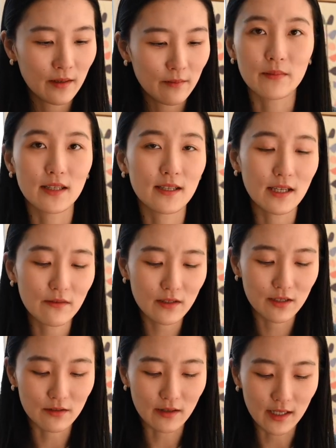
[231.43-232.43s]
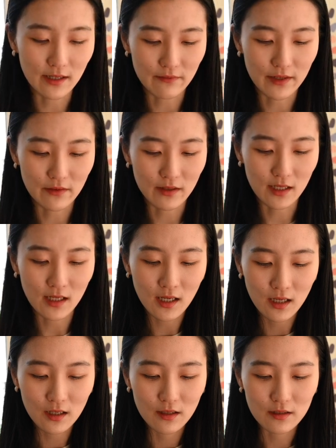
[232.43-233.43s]
but it definitely created a very
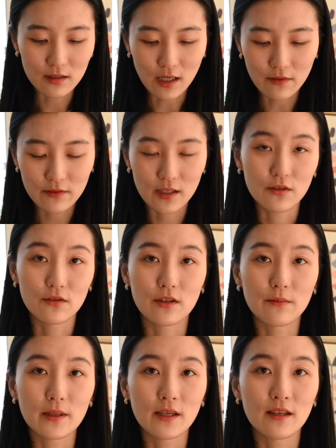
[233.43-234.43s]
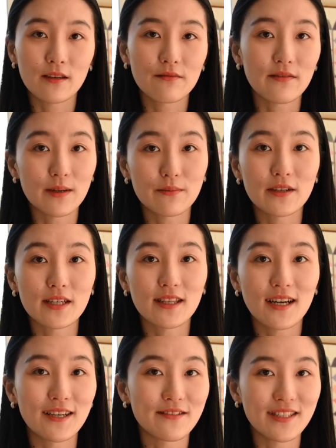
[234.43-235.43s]
soft and drapey fabric
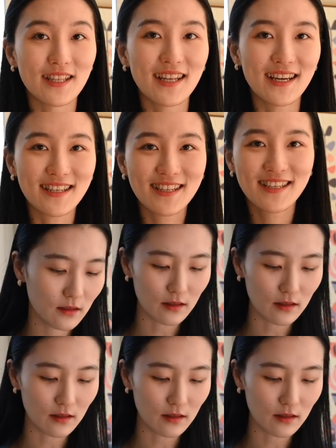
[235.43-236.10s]
that I really like.